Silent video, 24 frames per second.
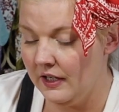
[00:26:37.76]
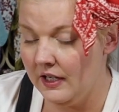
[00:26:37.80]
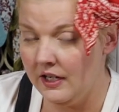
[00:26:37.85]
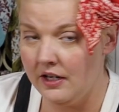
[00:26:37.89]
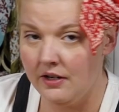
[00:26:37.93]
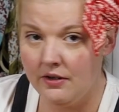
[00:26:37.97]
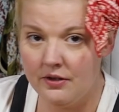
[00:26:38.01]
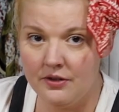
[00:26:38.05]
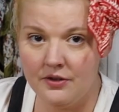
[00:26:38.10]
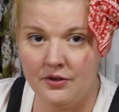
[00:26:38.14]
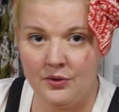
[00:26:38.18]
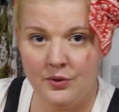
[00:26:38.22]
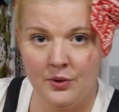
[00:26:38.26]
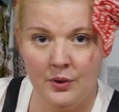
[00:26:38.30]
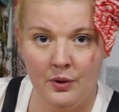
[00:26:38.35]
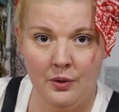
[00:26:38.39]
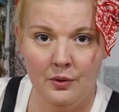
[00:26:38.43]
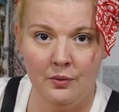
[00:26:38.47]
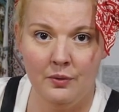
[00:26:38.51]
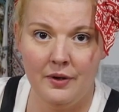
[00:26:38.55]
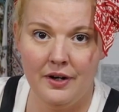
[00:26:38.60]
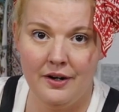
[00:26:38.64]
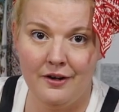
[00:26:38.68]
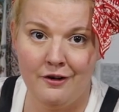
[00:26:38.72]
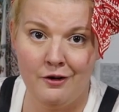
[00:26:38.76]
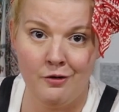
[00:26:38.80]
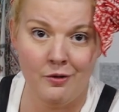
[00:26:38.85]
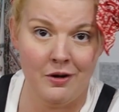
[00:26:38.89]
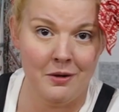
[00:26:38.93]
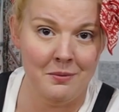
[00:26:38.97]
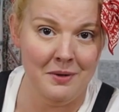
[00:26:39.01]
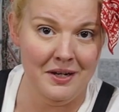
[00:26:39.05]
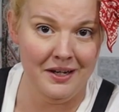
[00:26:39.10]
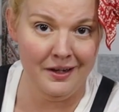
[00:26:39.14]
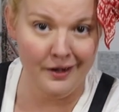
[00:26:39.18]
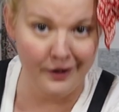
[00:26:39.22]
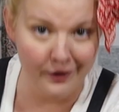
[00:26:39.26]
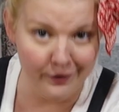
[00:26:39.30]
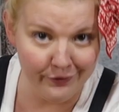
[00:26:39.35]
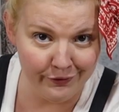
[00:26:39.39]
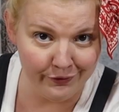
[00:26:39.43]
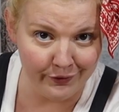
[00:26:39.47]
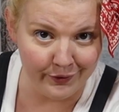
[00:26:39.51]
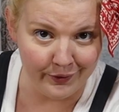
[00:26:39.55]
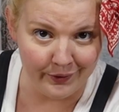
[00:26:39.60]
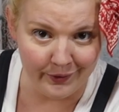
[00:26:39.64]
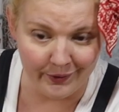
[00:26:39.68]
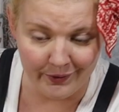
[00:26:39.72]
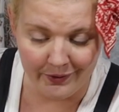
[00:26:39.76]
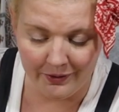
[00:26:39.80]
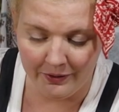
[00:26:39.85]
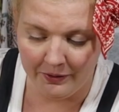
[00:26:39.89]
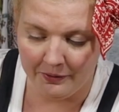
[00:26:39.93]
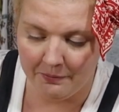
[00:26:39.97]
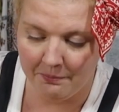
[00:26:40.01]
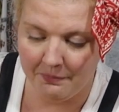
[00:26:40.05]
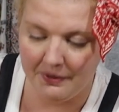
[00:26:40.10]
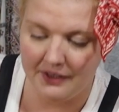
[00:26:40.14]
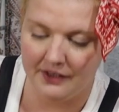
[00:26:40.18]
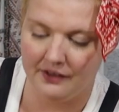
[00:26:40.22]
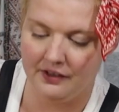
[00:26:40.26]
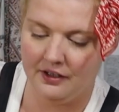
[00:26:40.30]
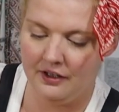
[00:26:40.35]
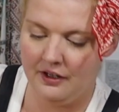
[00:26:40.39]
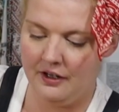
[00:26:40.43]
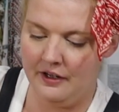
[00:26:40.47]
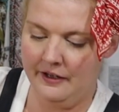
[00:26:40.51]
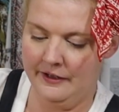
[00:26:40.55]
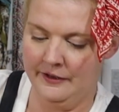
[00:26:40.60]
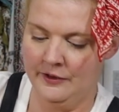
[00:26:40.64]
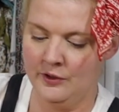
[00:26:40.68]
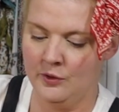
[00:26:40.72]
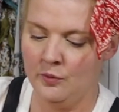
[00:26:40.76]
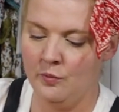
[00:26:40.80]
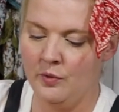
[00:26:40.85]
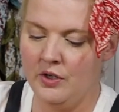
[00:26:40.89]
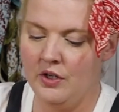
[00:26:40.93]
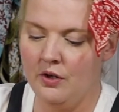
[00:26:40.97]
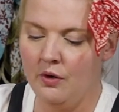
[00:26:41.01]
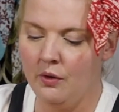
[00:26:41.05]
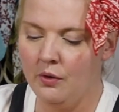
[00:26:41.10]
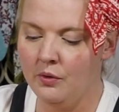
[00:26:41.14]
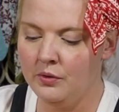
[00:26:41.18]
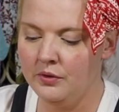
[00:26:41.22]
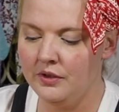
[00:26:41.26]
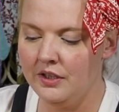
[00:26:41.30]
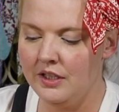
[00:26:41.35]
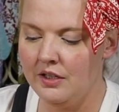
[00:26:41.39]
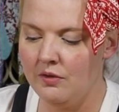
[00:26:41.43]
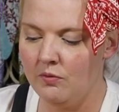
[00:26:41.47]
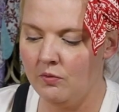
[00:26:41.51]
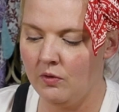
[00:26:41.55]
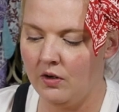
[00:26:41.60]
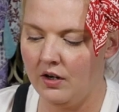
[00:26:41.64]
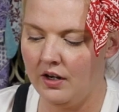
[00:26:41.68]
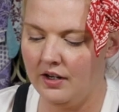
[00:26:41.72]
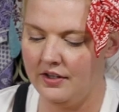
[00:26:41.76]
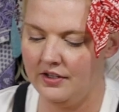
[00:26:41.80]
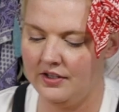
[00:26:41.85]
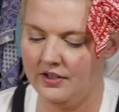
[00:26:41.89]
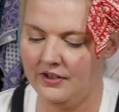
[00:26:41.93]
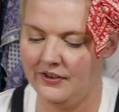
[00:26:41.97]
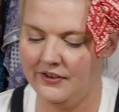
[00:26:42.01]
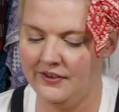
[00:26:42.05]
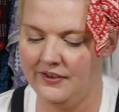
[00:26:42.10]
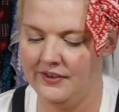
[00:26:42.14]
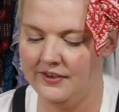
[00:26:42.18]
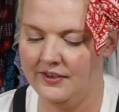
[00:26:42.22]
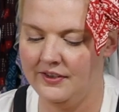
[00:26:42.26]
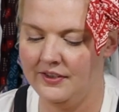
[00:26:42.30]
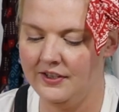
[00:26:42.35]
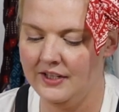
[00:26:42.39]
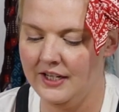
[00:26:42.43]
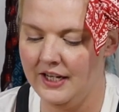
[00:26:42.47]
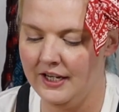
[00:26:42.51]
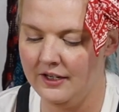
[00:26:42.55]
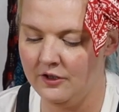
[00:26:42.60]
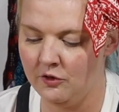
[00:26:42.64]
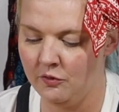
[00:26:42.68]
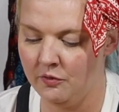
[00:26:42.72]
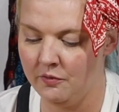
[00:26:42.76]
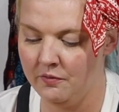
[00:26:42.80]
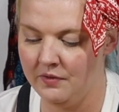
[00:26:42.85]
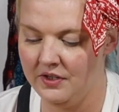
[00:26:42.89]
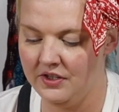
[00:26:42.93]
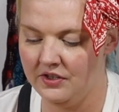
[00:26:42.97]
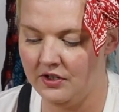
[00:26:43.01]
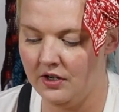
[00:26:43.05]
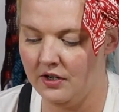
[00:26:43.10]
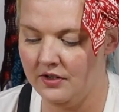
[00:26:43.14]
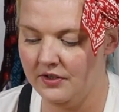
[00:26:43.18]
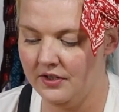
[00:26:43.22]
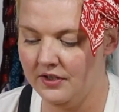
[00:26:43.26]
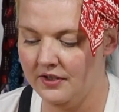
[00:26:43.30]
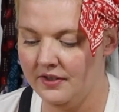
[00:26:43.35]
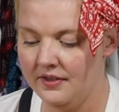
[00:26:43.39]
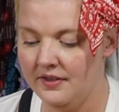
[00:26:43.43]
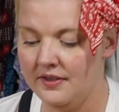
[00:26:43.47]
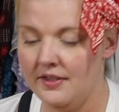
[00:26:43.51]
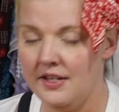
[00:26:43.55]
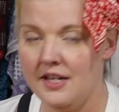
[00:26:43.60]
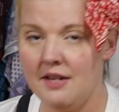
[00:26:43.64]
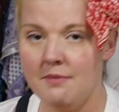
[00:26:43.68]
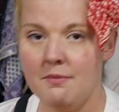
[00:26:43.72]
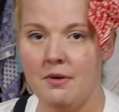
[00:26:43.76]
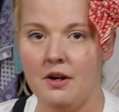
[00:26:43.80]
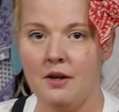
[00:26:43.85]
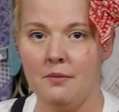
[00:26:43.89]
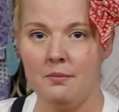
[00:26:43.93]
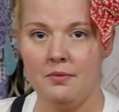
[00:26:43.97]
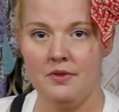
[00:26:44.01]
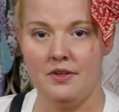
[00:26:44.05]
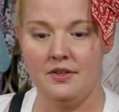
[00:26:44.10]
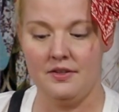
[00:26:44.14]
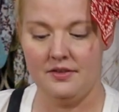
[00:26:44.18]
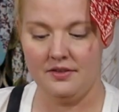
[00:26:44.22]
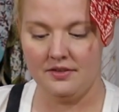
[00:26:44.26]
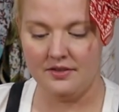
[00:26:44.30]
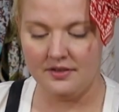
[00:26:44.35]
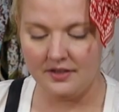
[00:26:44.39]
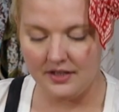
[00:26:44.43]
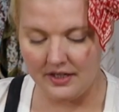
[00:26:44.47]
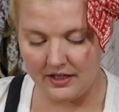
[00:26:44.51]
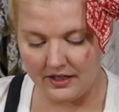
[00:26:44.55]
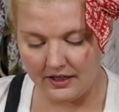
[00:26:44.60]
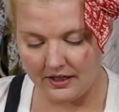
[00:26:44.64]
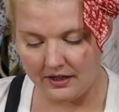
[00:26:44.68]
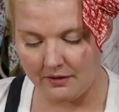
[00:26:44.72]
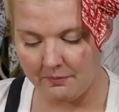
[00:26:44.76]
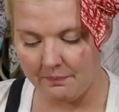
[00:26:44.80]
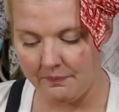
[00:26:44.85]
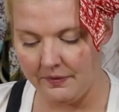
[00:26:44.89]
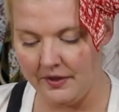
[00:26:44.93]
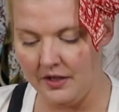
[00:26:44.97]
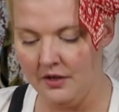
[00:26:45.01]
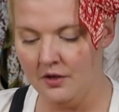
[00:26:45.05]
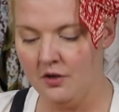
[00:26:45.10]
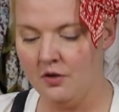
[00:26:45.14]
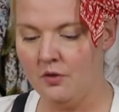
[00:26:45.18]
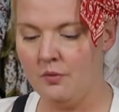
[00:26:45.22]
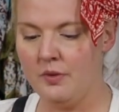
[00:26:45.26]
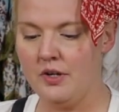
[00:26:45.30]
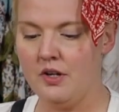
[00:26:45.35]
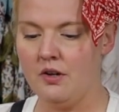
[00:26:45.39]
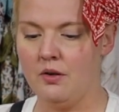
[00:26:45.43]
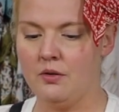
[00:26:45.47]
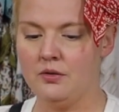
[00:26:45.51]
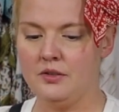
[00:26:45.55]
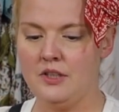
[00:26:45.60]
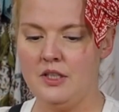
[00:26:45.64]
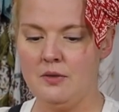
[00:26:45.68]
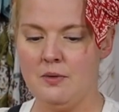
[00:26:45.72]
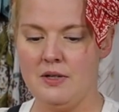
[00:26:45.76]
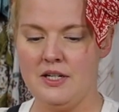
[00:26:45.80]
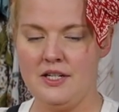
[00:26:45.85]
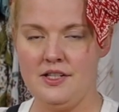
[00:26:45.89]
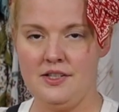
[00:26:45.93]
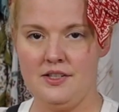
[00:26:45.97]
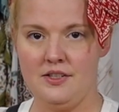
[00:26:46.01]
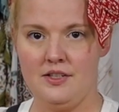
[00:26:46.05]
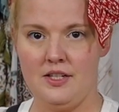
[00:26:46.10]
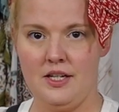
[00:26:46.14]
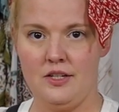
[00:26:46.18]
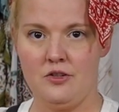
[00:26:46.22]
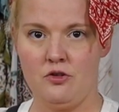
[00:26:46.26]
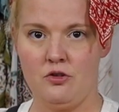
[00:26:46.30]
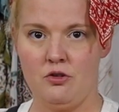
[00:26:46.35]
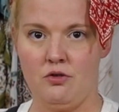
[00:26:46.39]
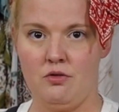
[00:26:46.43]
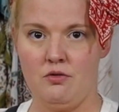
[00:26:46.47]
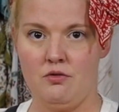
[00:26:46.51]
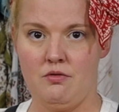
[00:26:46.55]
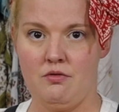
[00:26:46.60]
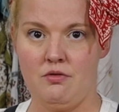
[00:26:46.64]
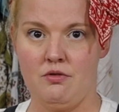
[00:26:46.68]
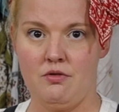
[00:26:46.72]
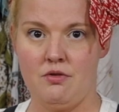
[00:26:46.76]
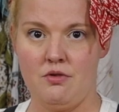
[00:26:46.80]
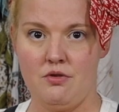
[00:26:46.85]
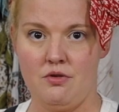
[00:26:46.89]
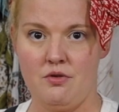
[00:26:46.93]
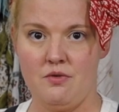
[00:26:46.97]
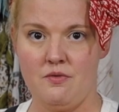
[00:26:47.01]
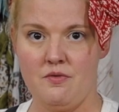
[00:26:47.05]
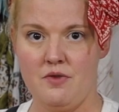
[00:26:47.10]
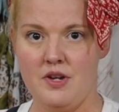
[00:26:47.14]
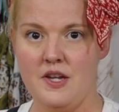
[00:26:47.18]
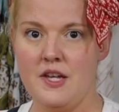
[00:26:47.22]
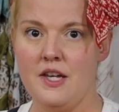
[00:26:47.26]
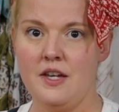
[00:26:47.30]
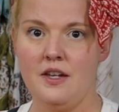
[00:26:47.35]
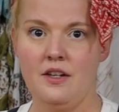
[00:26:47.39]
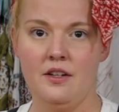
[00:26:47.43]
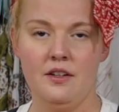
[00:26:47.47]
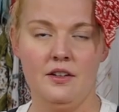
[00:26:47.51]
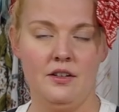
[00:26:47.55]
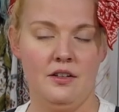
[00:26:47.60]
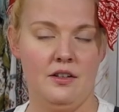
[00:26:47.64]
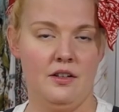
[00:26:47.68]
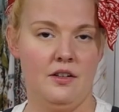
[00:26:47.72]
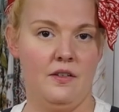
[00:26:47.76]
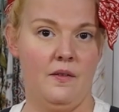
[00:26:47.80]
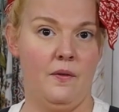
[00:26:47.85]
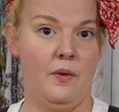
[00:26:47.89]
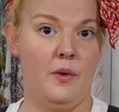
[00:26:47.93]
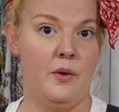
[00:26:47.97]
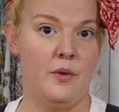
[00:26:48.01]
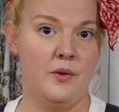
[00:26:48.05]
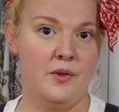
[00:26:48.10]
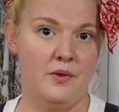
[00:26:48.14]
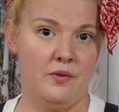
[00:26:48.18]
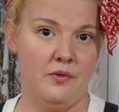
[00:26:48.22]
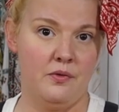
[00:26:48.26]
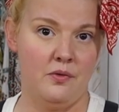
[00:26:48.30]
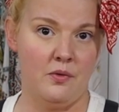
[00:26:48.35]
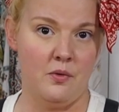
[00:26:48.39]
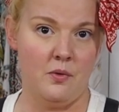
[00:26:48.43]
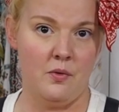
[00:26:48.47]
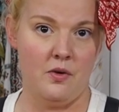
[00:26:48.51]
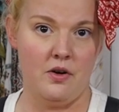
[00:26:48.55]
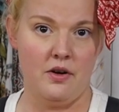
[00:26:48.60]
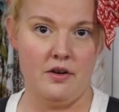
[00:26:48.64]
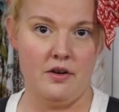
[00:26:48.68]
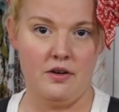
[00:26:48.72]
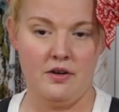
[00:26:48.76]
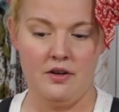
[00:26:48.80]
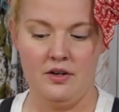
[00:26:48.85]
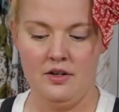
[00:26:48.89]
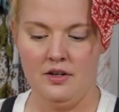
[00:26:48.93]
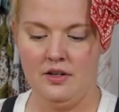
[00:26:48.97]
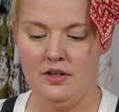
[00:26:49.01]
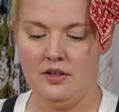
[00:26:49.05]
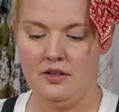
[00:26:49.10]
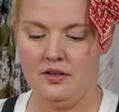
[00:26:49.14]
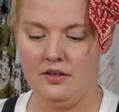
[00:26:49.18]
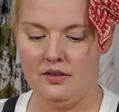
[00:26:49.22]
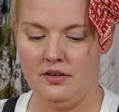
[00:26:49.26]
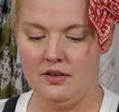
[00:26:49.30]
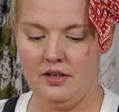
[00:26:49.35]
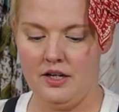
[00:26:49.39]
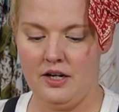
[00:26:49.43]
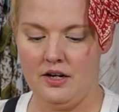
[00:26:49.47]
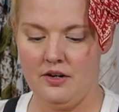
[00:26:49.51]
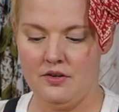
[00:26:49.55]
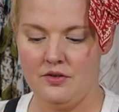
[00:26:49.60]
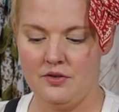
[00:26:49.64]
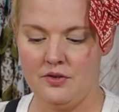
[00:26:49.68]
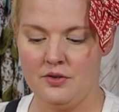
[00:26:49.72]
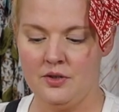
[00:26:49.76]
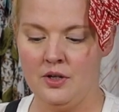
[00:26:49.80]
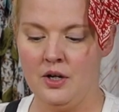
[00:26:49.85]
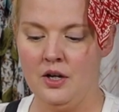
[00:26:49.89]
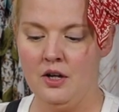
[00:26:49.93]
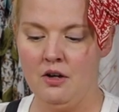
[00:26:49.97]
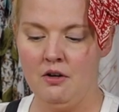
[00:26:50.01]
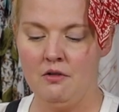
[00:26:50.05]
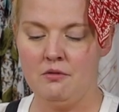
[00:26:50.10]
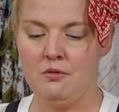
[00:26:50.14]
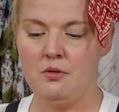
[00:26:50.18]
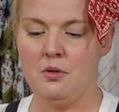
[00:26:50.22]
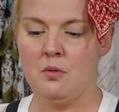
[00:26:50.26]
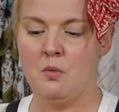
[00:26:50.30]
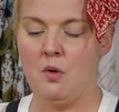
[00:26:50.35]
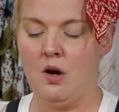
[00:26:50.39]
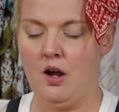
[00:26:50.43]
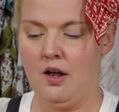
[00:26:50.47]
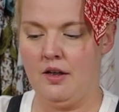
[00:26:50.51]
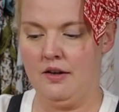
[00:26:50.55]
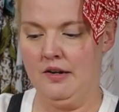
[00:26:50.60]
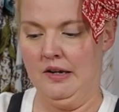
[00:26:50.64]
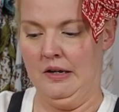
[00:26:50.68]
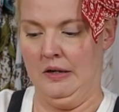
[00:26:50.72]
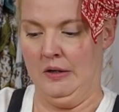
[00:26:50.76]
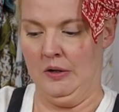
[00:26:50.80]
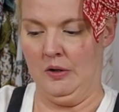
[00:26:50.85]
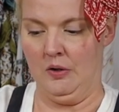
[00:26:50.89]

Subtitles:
here's where you want to be careful, because we only want to stitch, when we start to seam up the seam, we only want to stitch through 3 of those 4 layers. We want